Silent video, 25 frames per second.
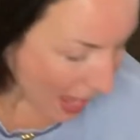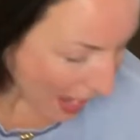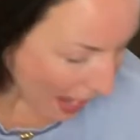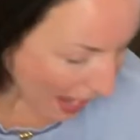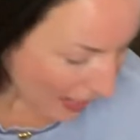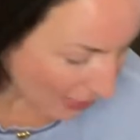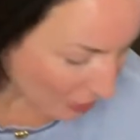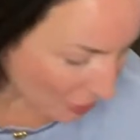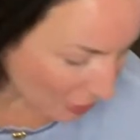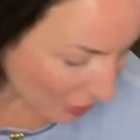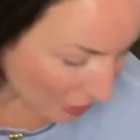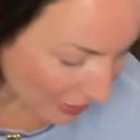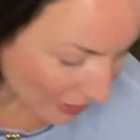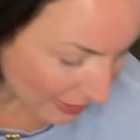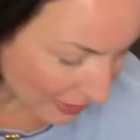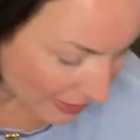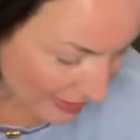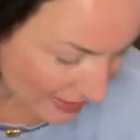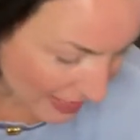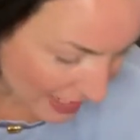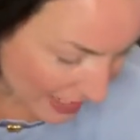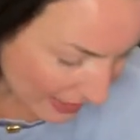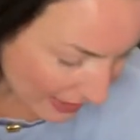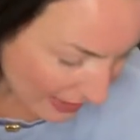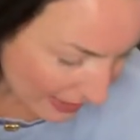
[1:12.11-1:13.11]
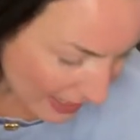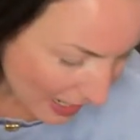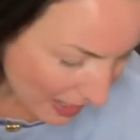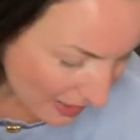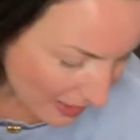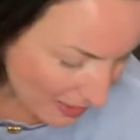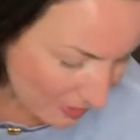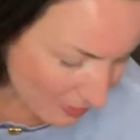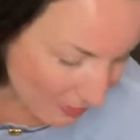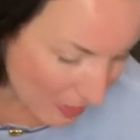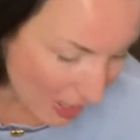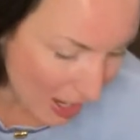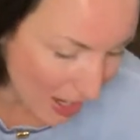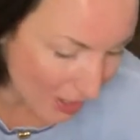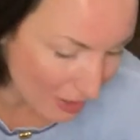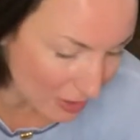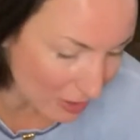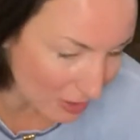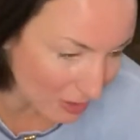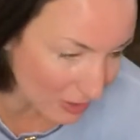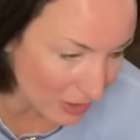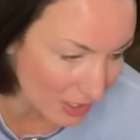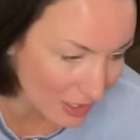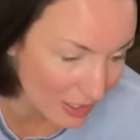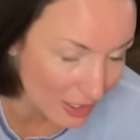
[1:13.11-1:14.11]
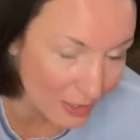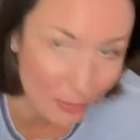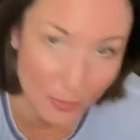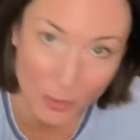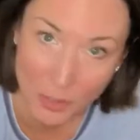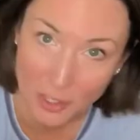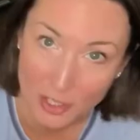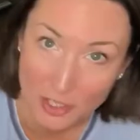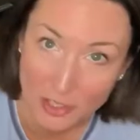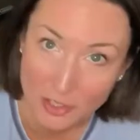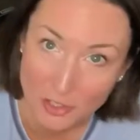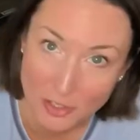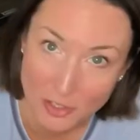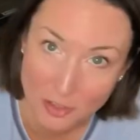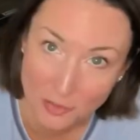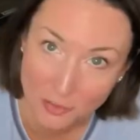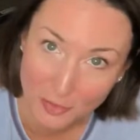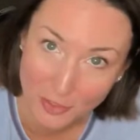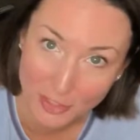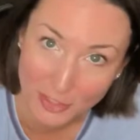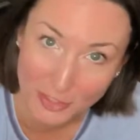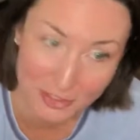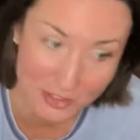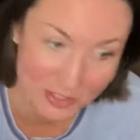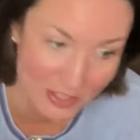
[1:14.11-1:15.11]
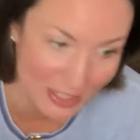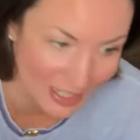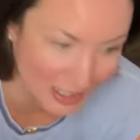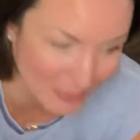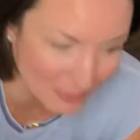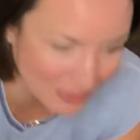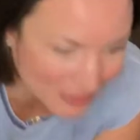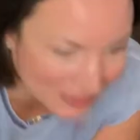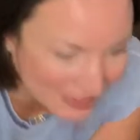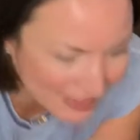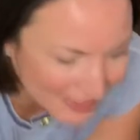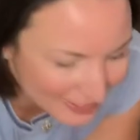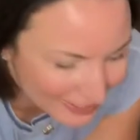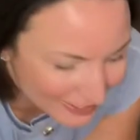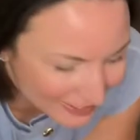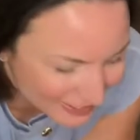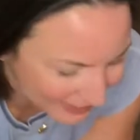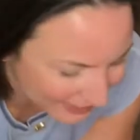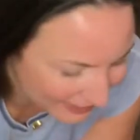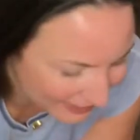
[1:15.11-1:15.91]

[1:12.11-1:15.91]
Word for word: and you're gonna take it out of the bottle, put it on your fingertips,